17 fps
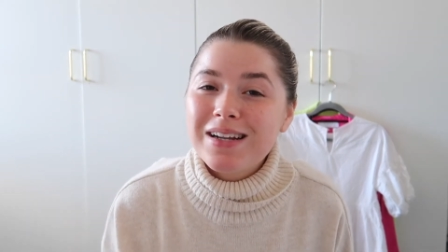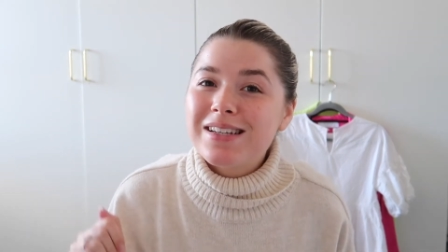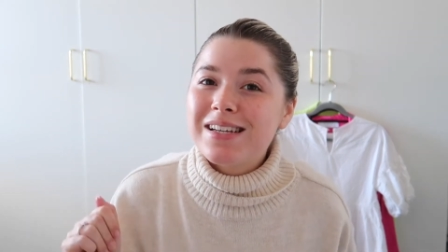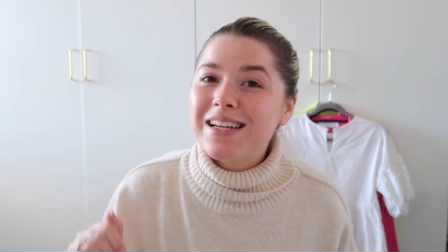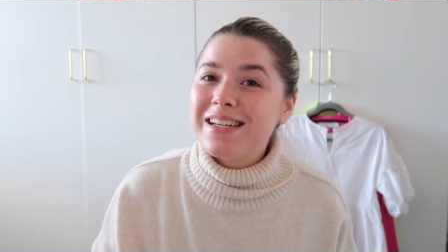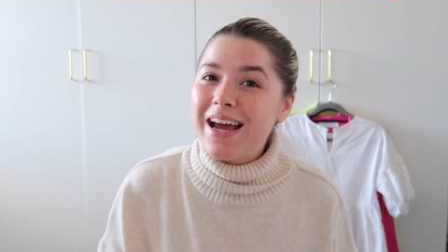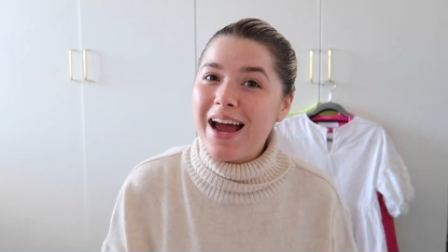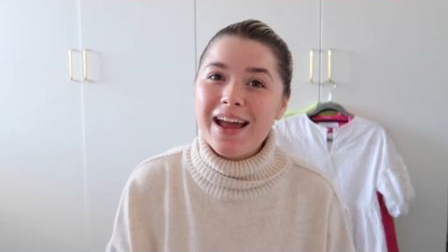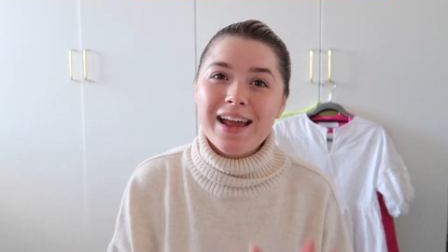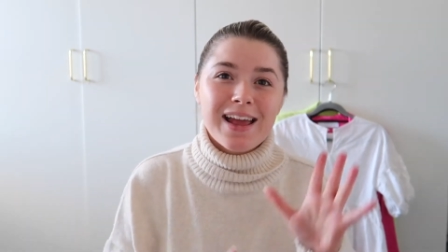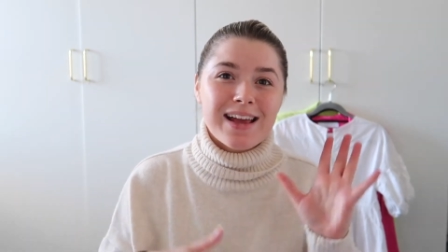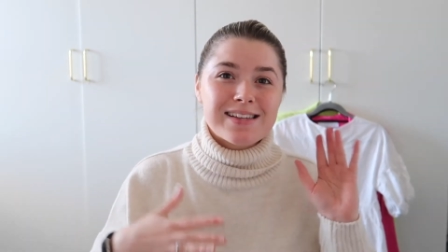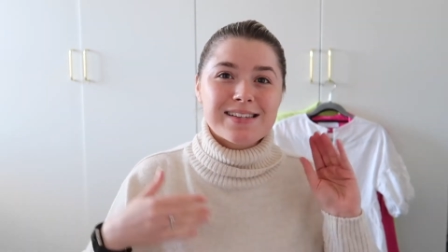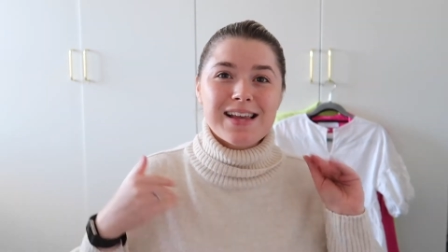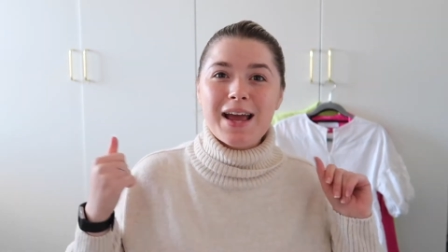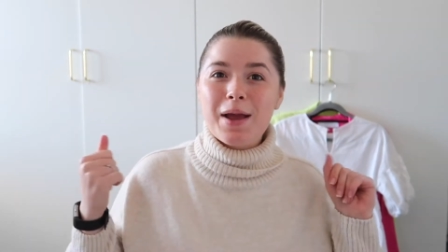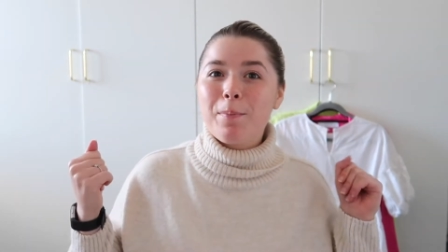today
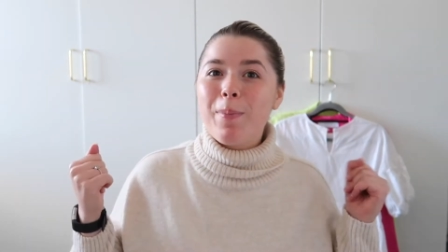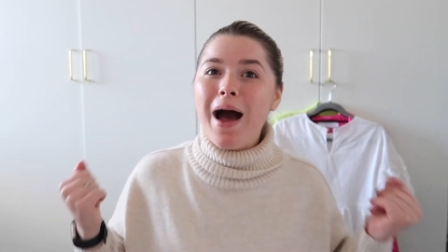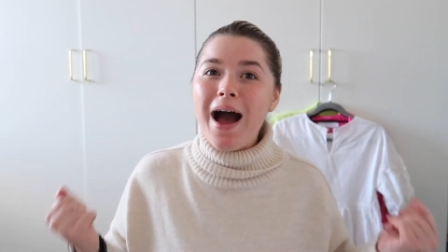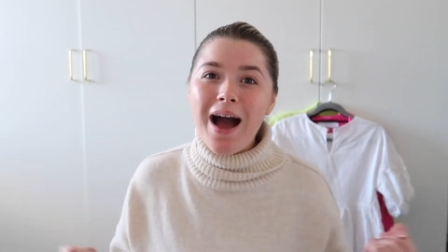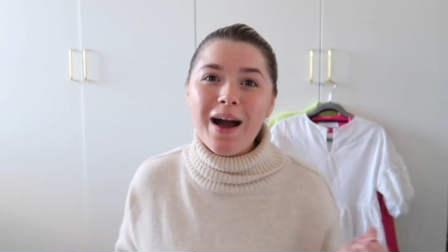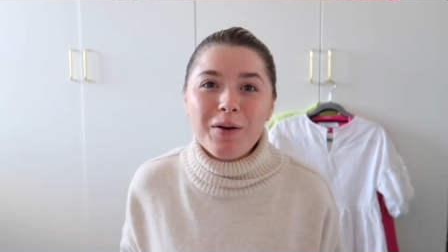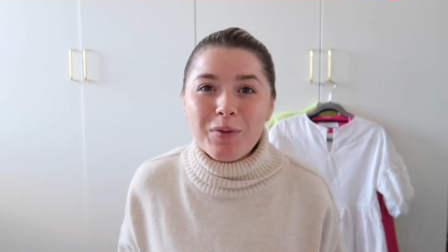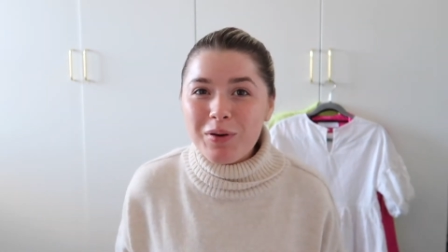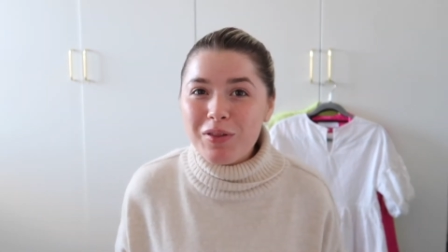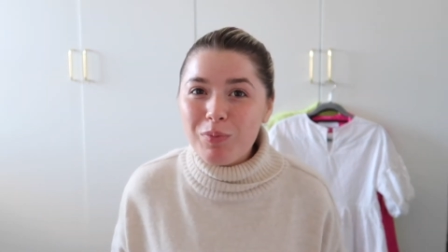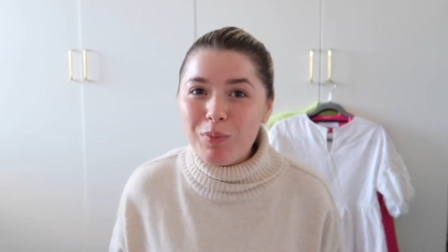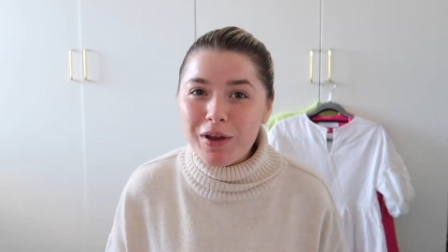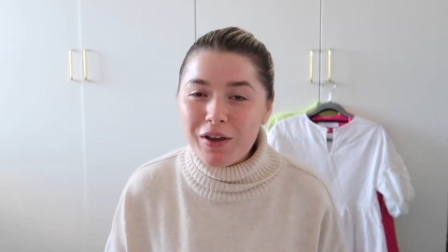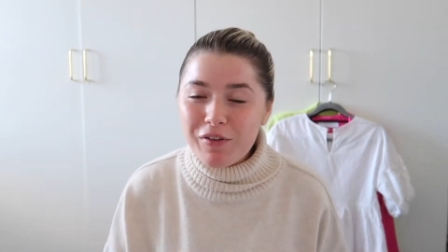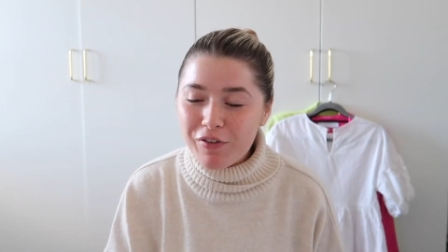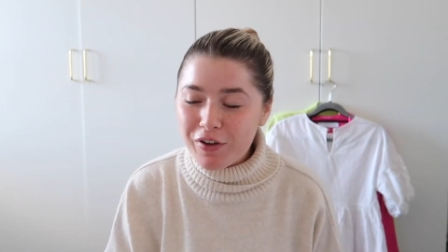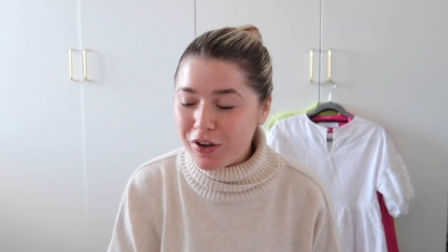is a pack with
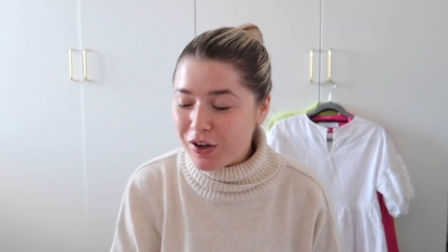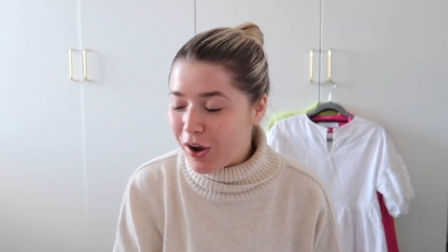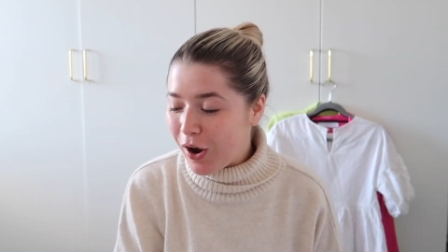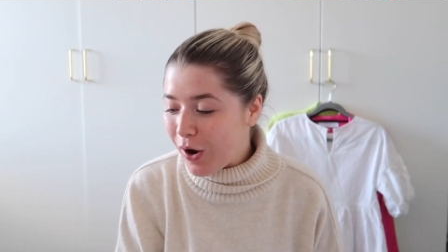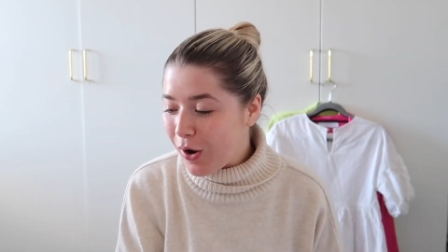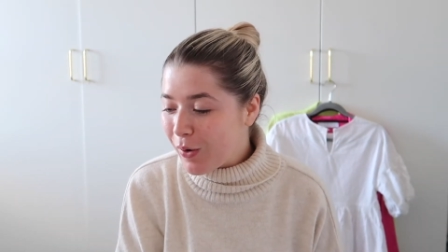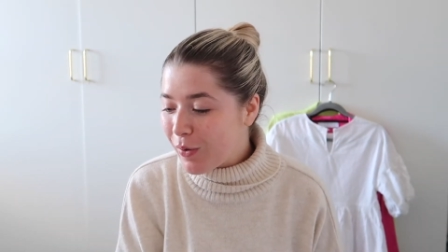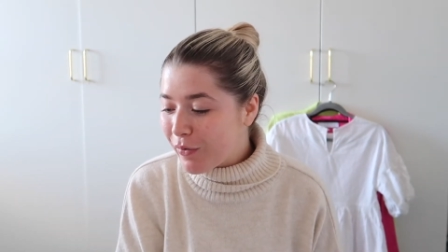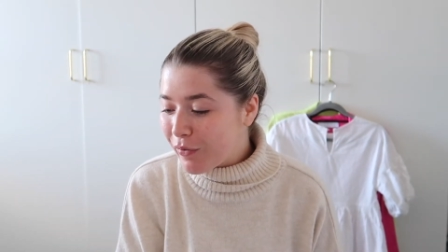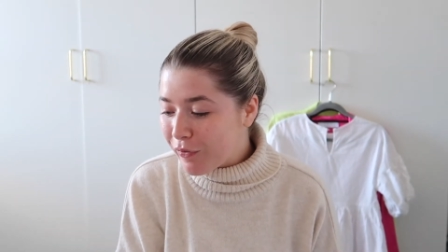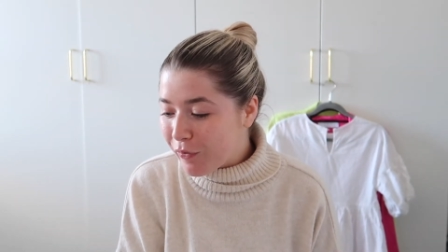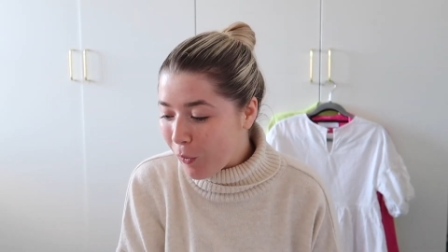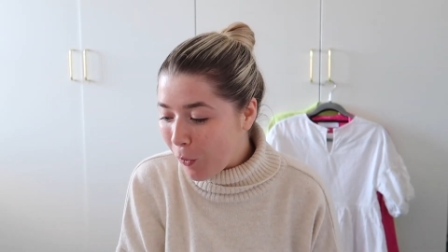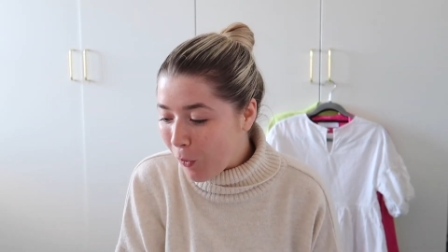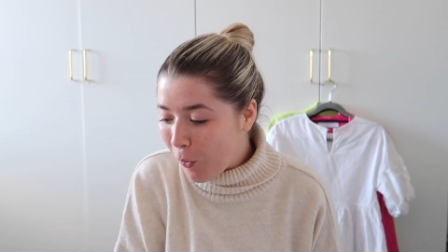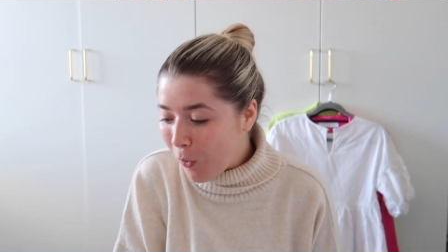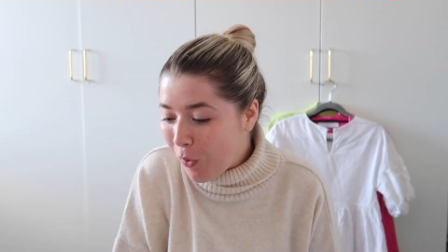me video
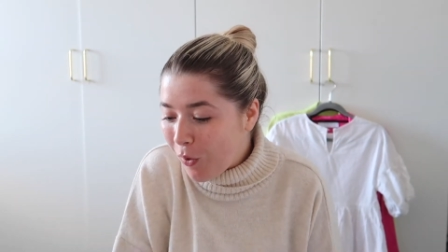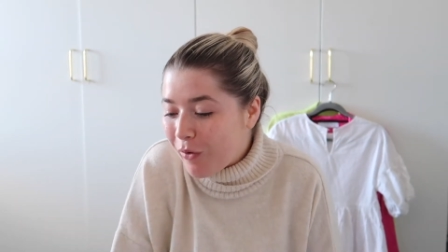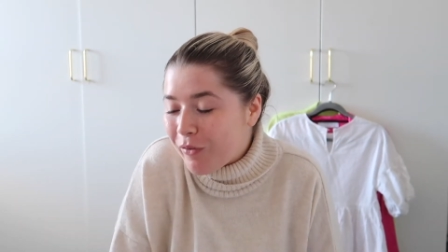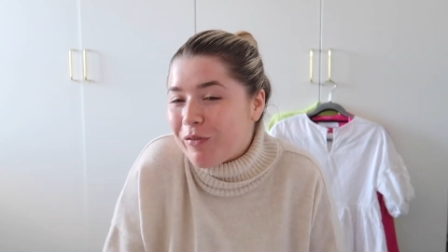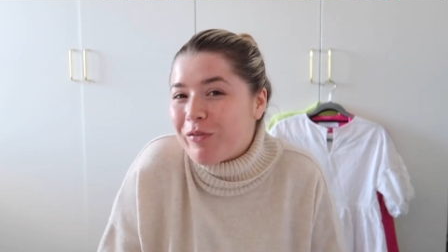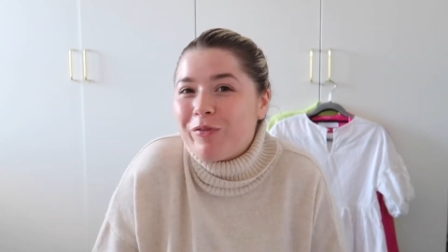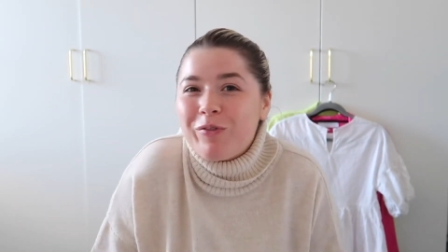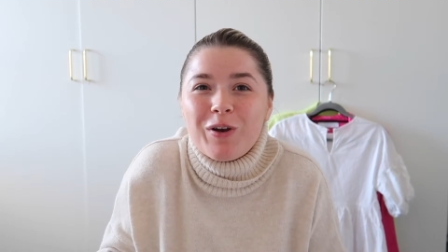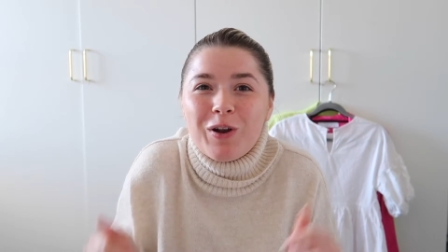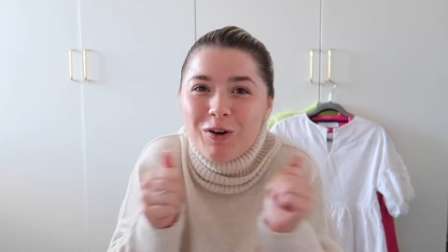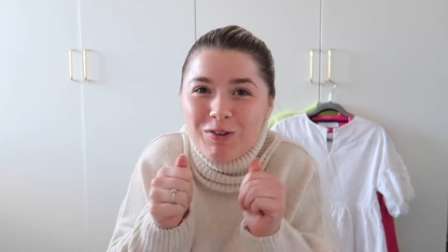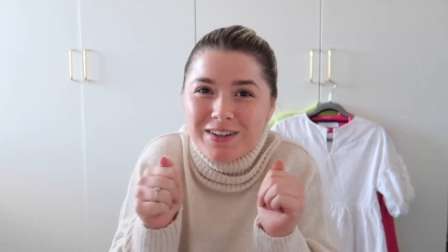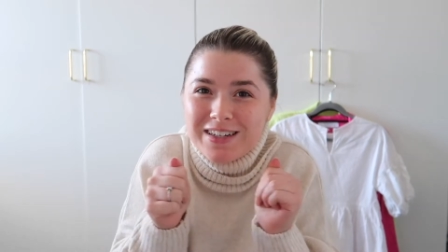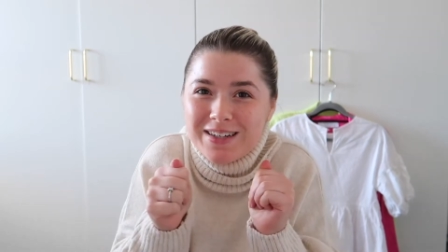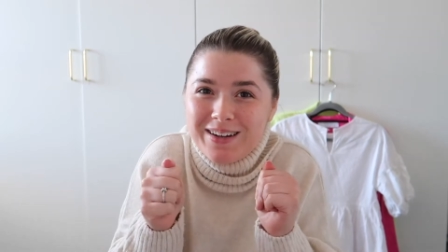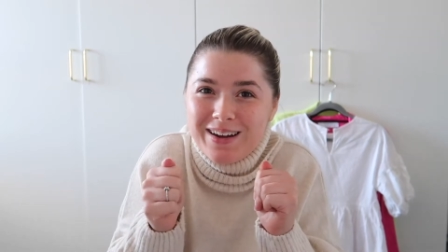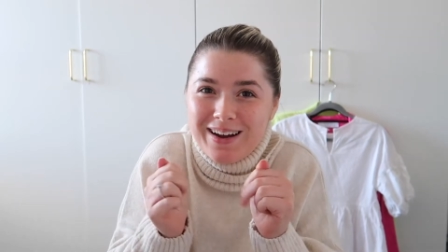for
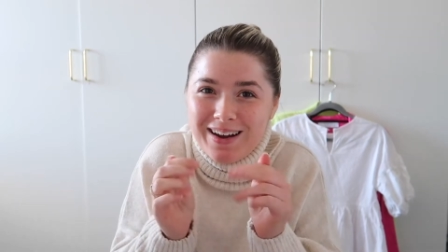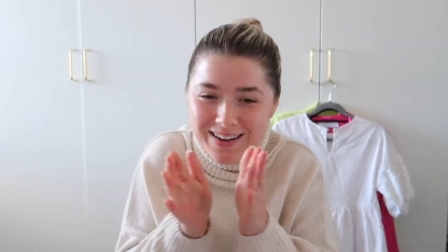Florida.